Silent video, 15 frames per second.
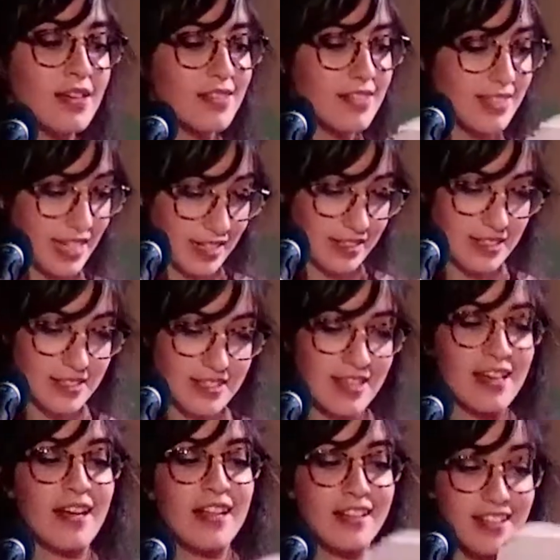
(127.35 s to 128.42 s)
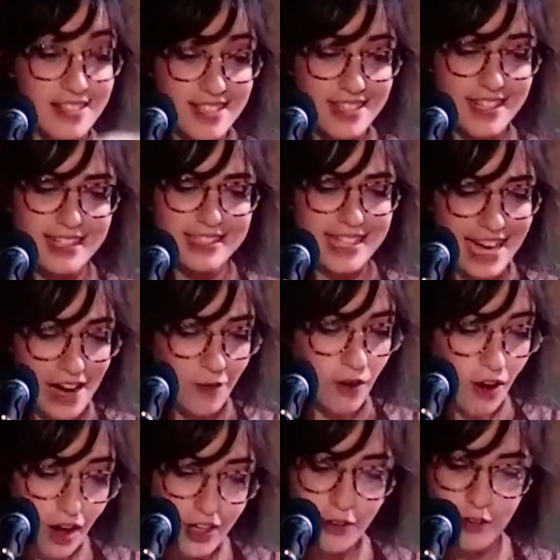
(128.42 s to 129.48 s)
6, listening to how
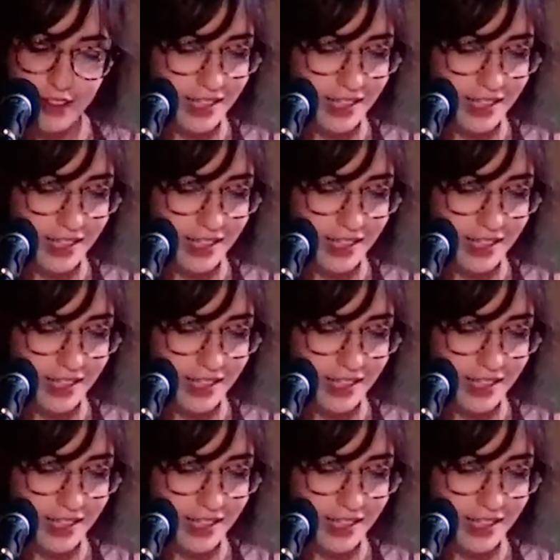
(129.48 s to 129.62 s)
hot you